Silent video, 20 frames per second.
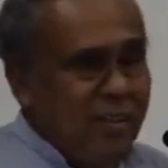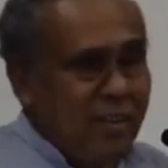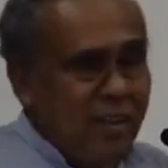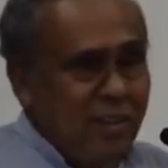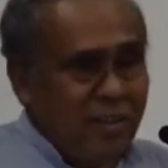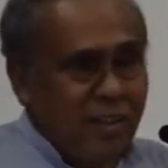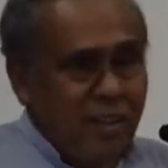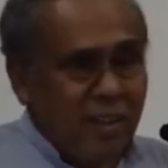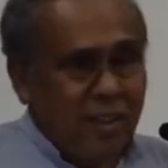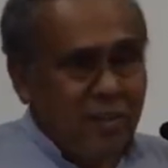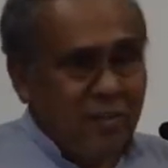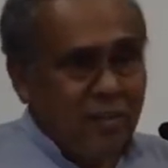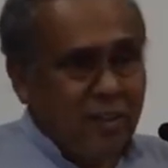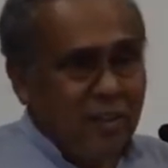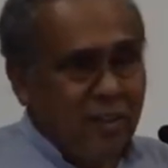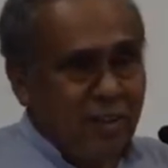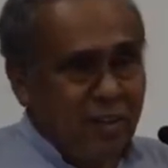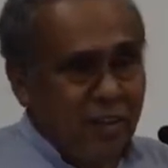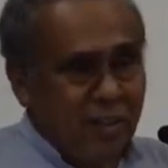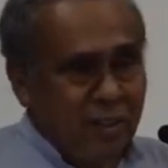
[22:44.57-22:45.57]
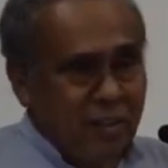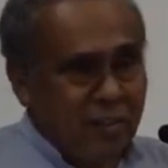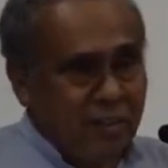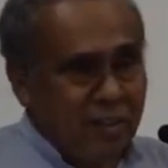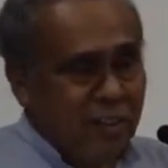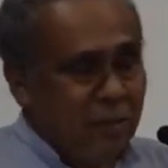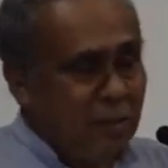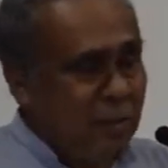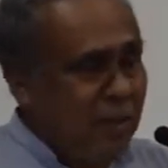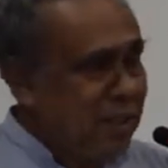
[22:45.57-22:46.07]
these
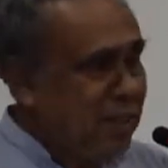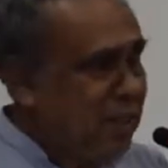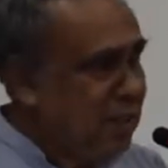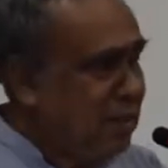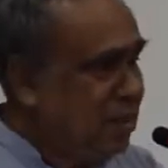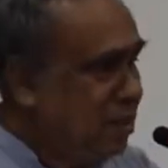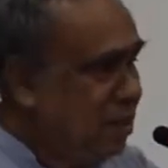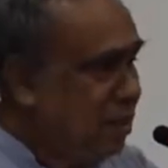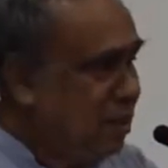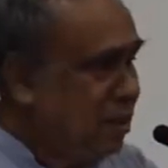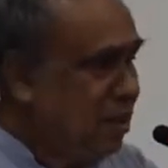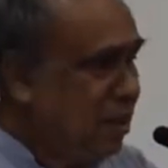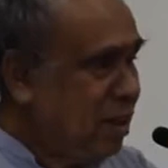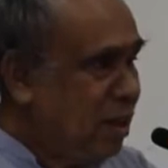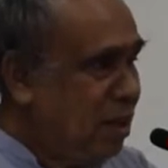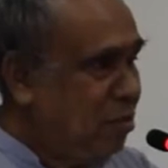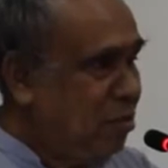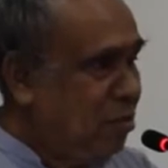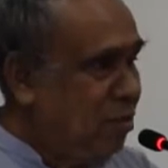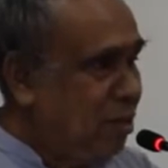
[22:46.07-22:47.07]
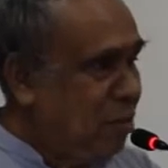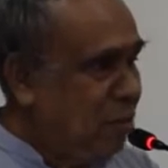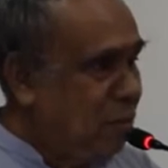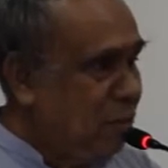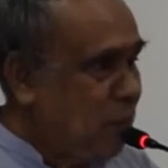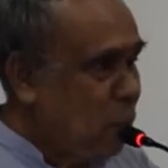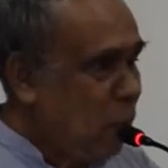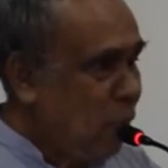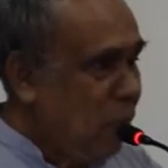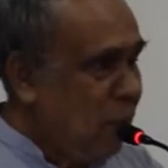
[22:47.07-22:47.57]
interference patterns are
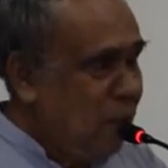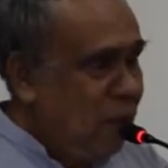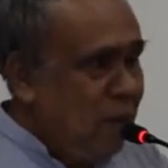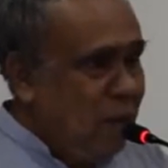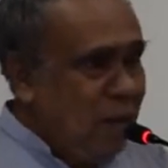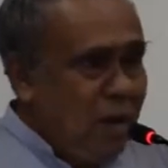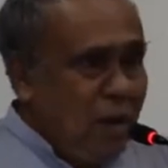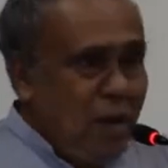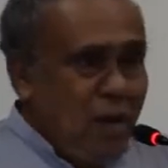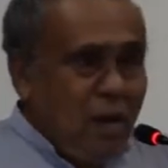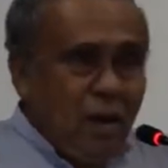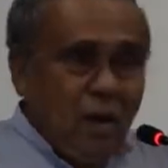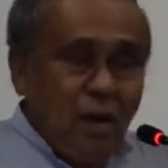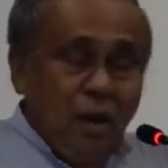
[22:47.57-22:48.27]
formed.